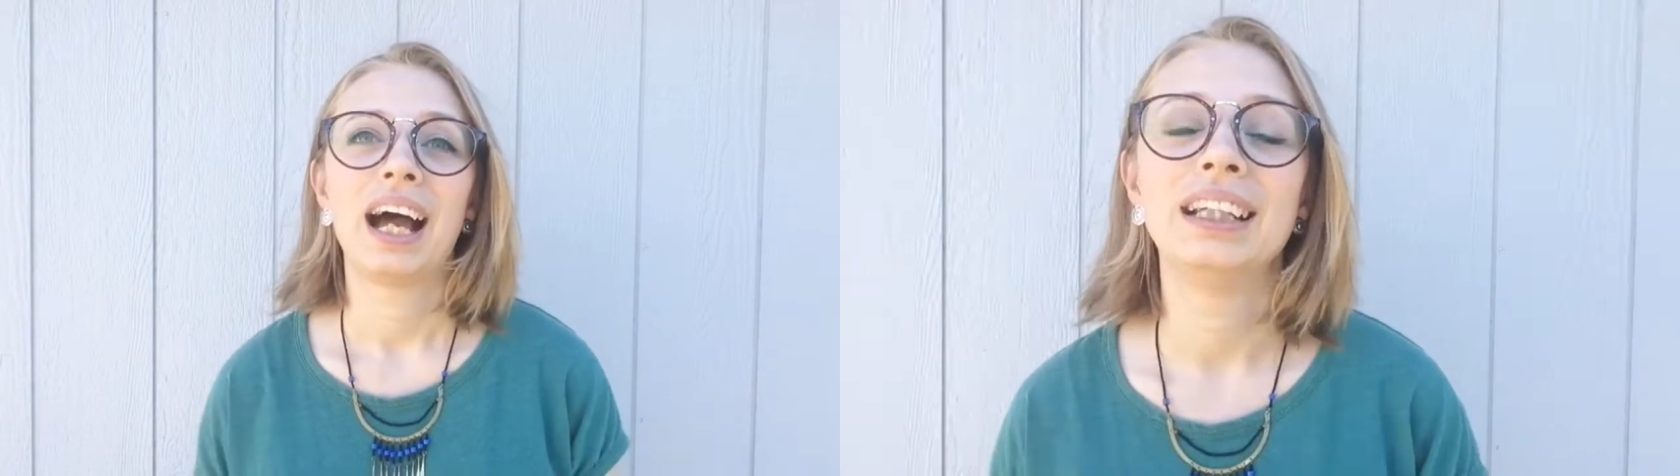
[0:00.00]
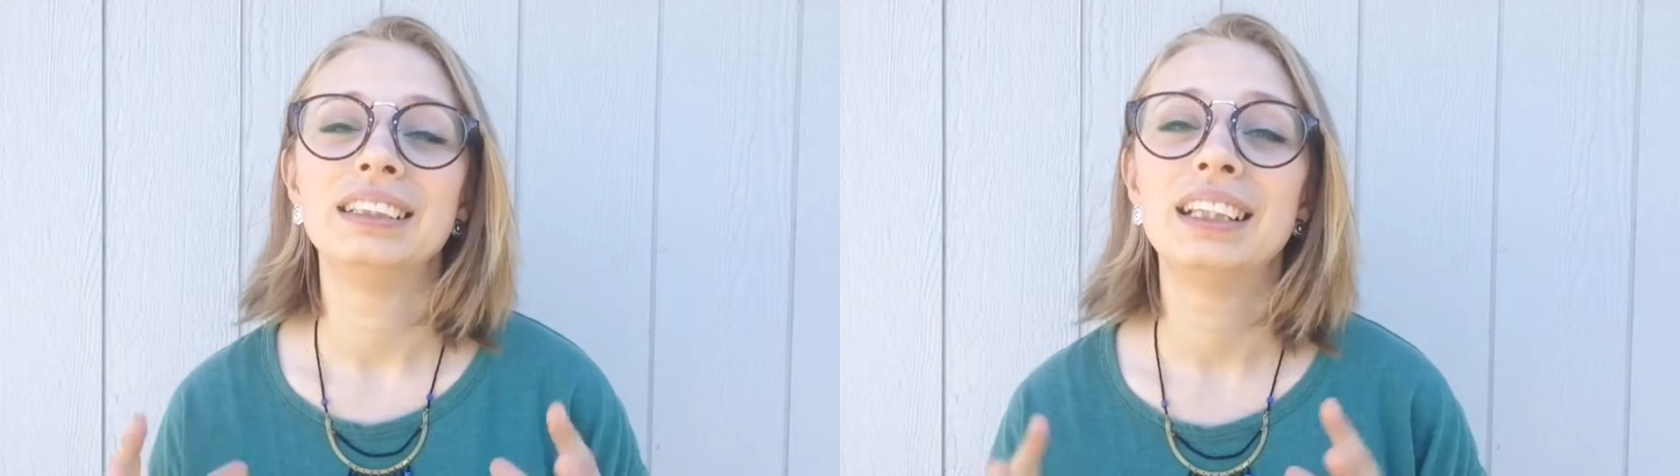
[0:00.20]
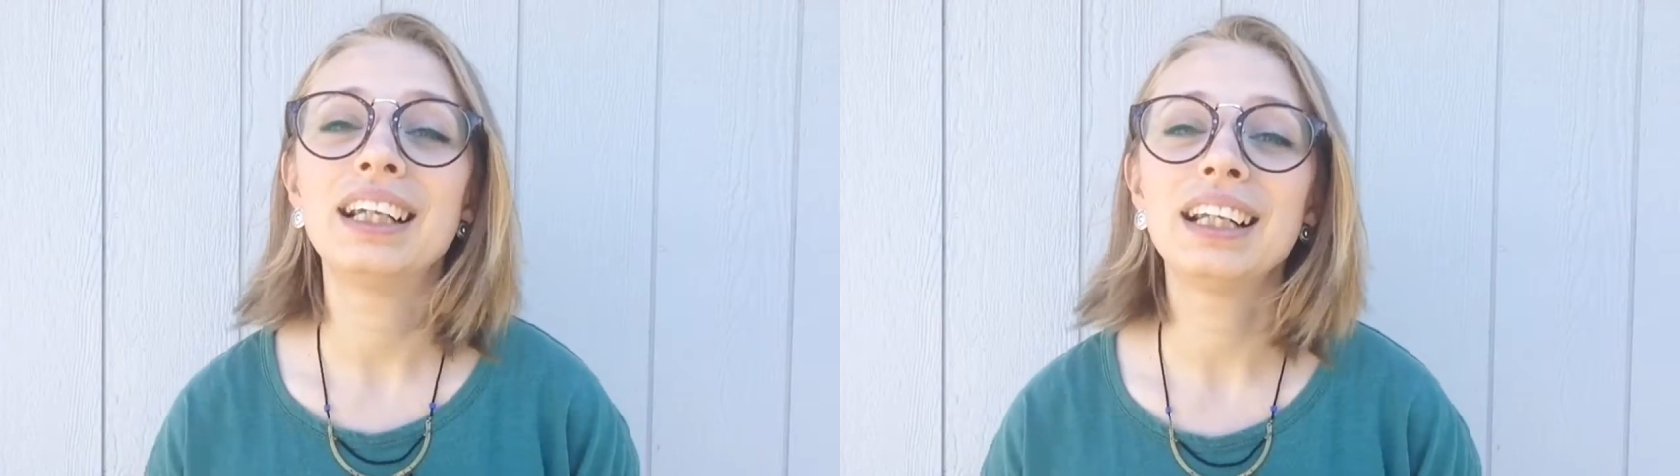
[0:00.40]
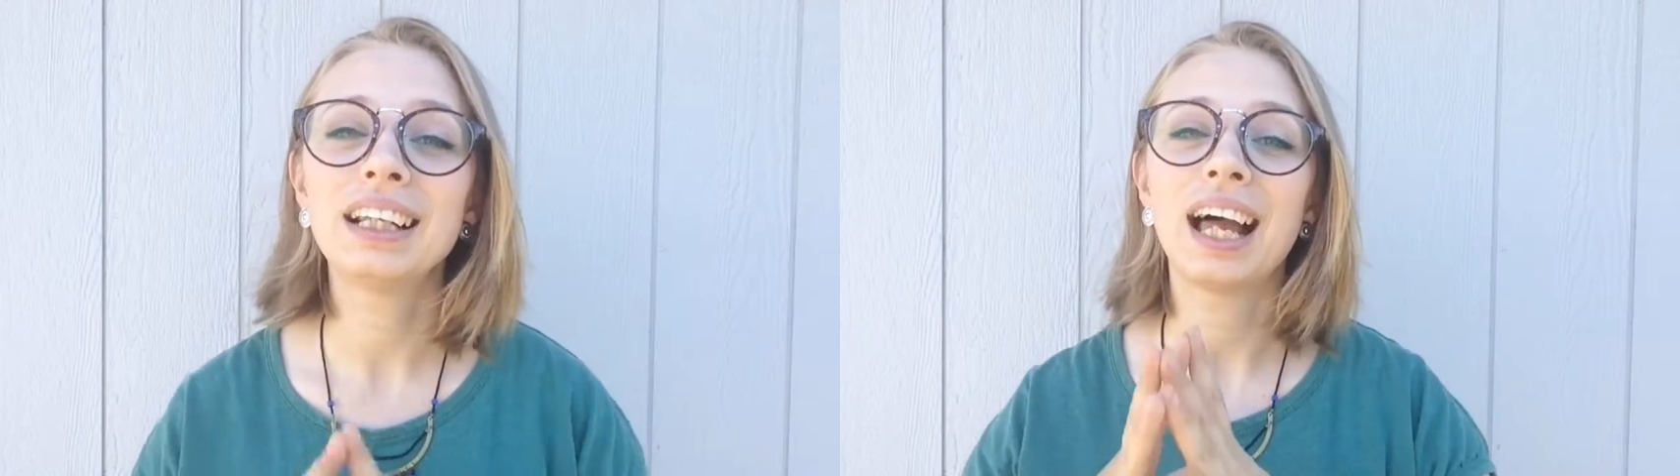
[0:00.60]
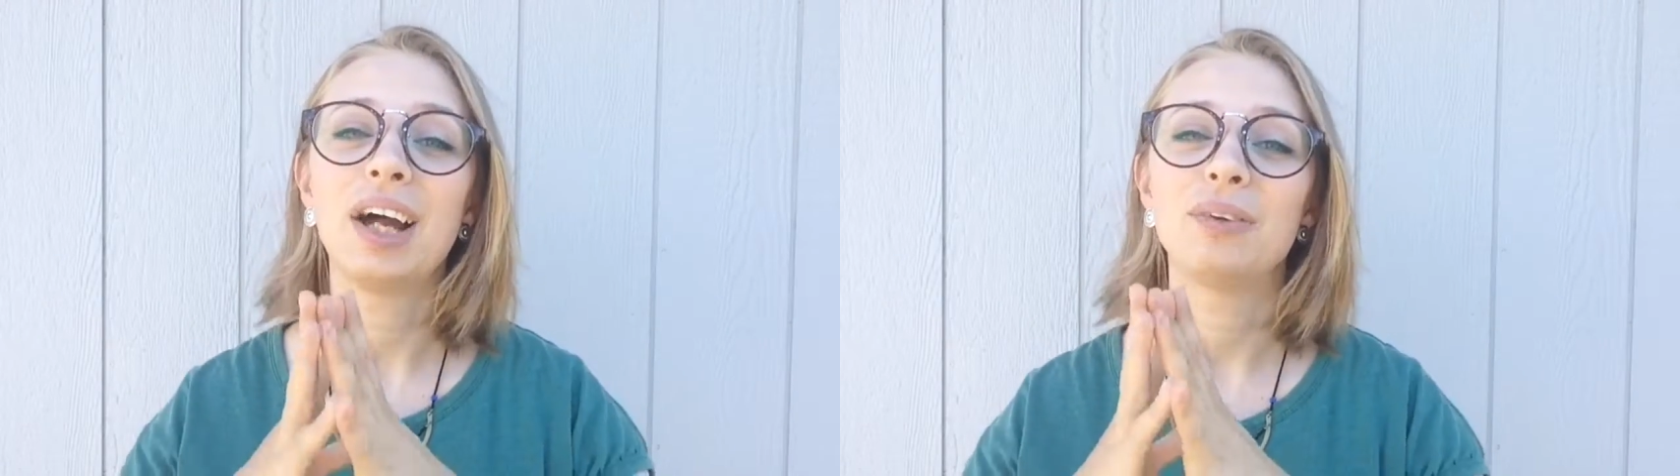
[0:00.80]

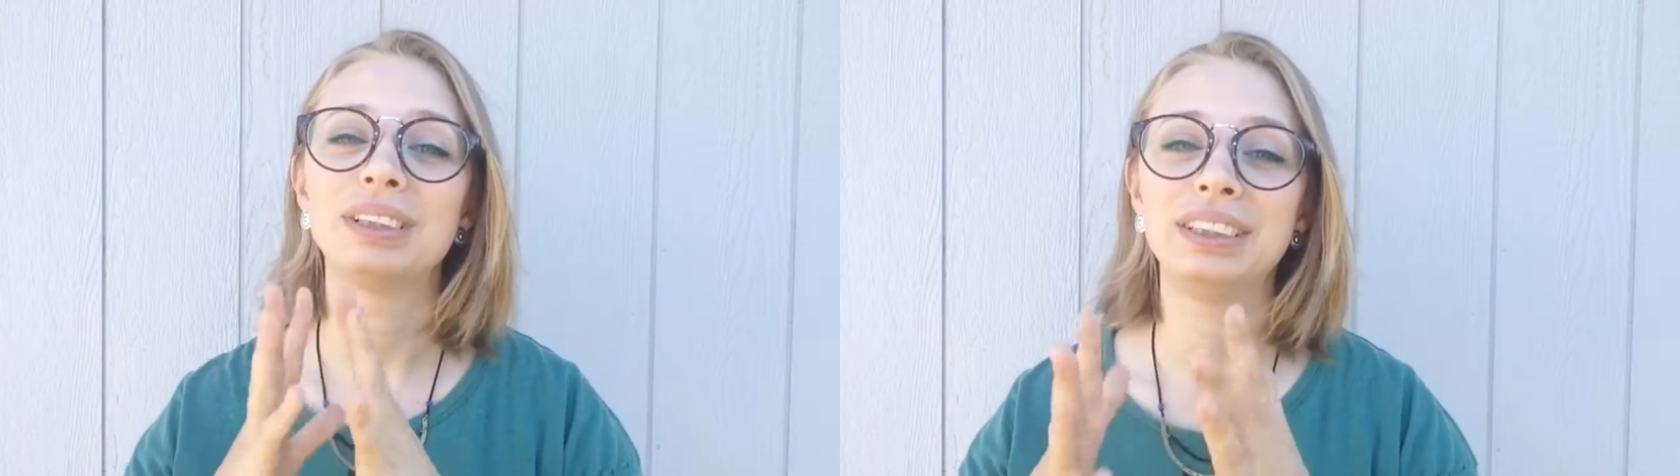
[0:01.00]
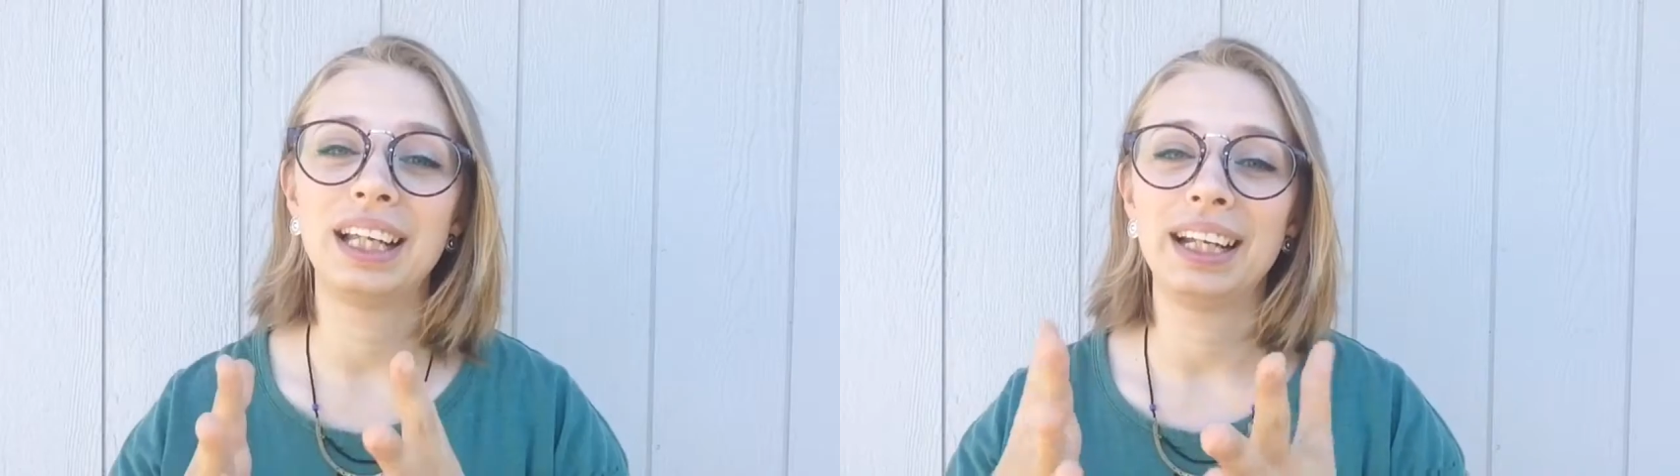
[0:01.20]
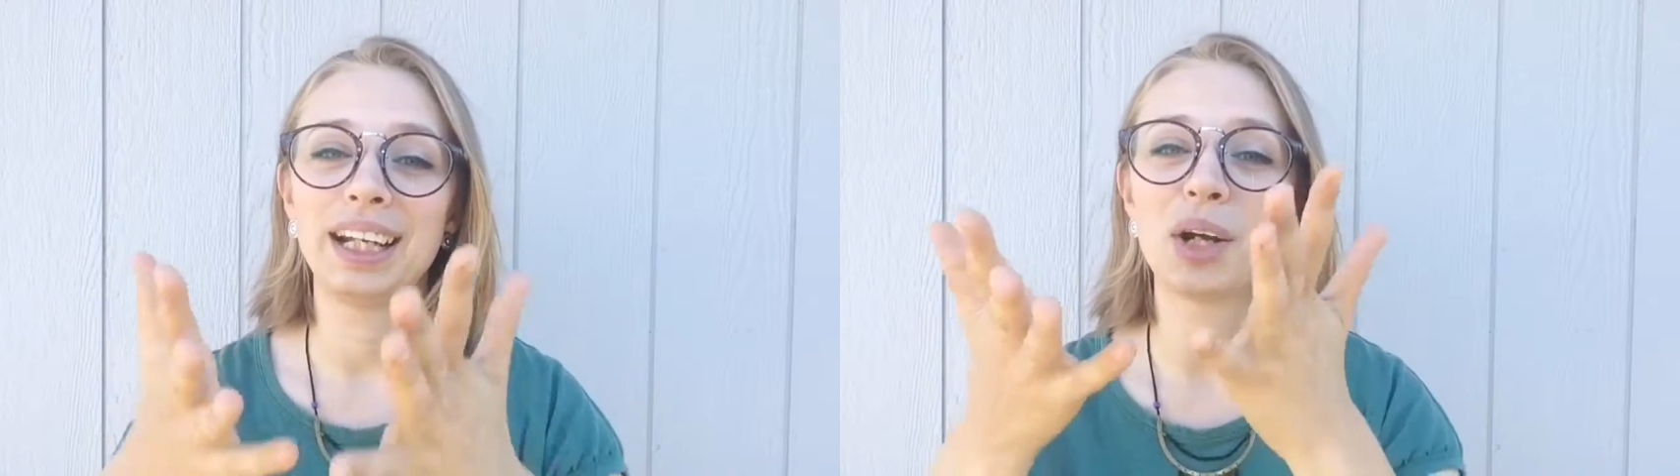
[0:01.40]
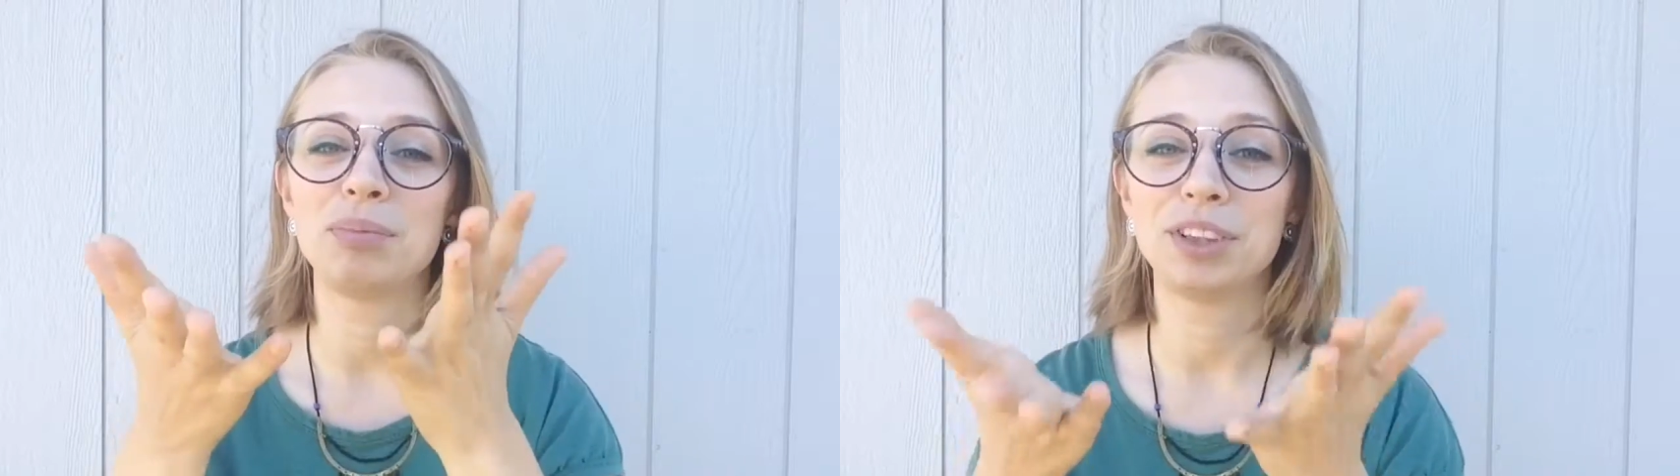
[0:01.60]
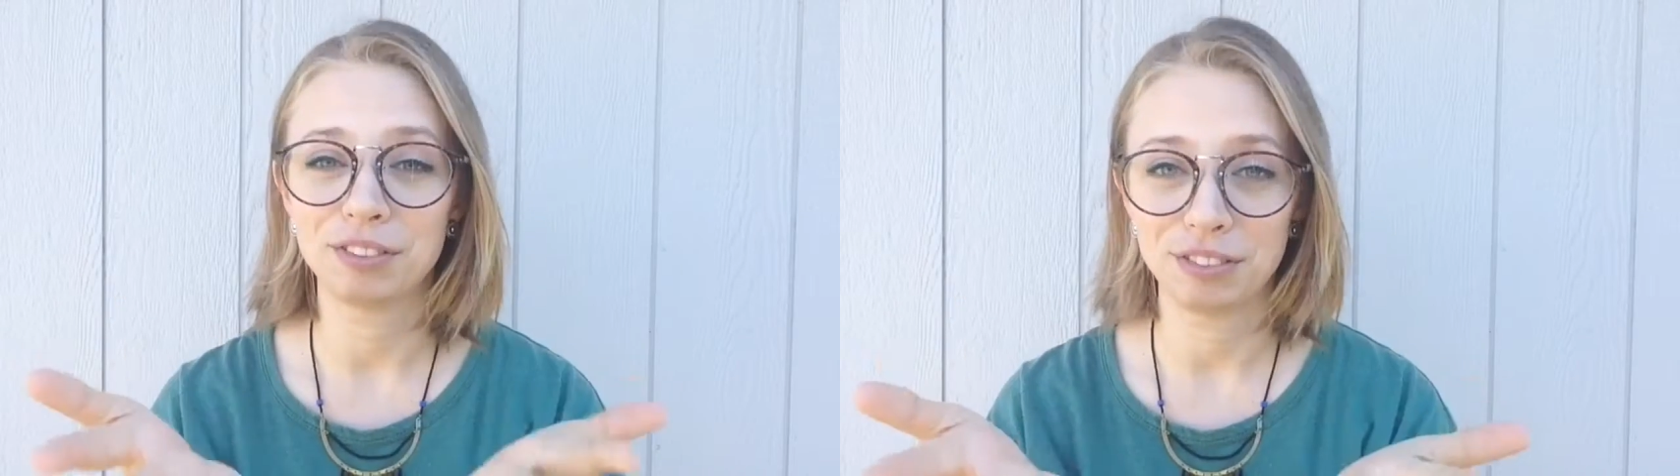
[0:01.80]
until I was setting up to